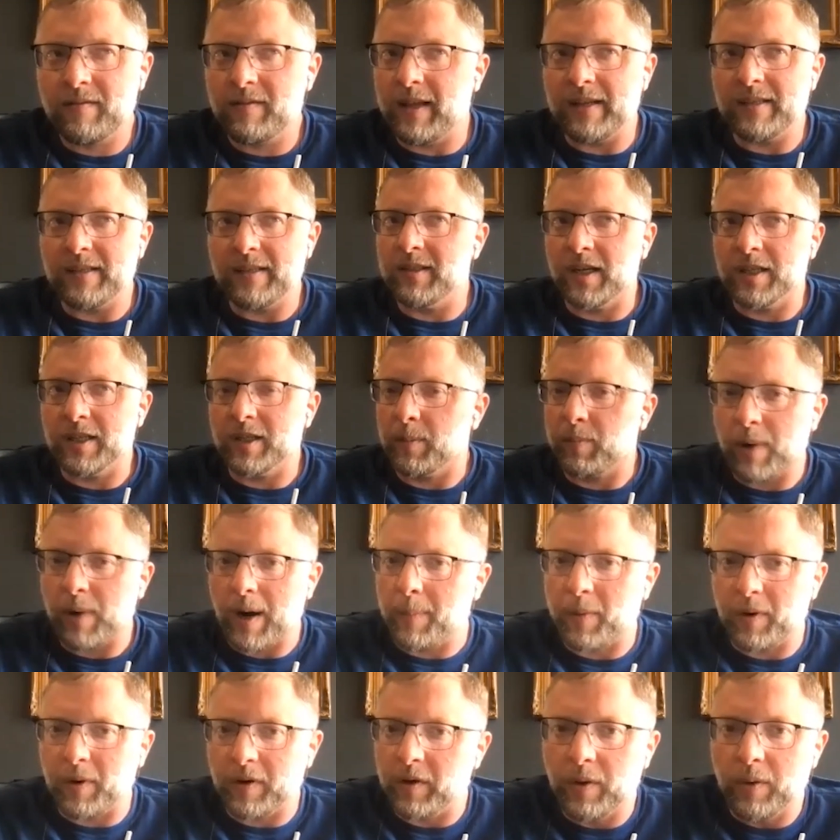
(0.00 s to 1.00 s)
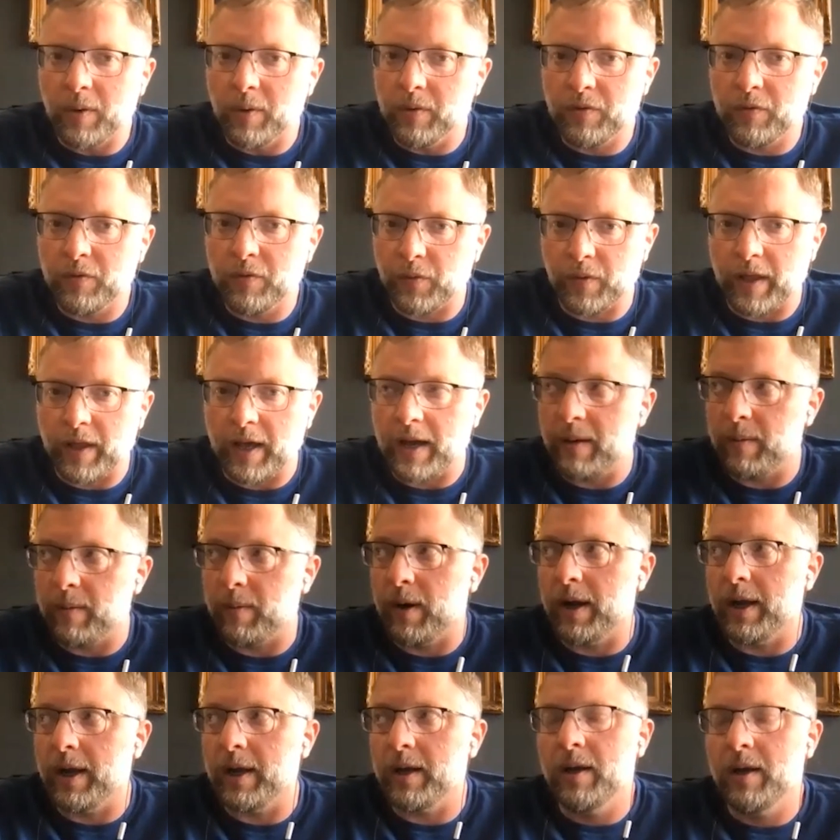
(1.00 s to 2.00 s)
that's not the proper use for that,
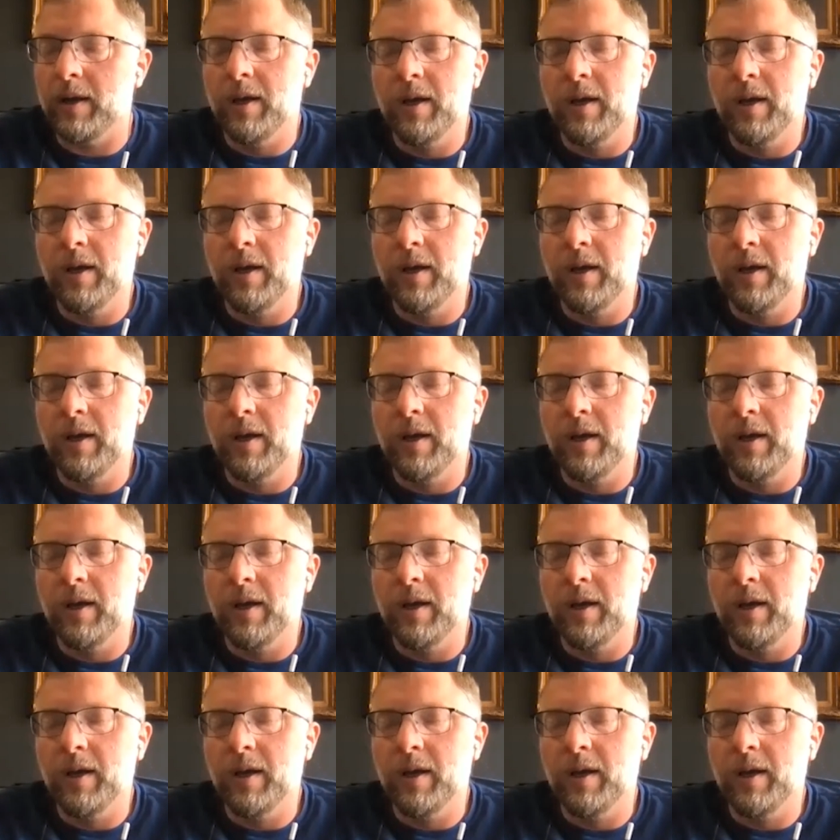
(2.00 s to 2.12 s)
right?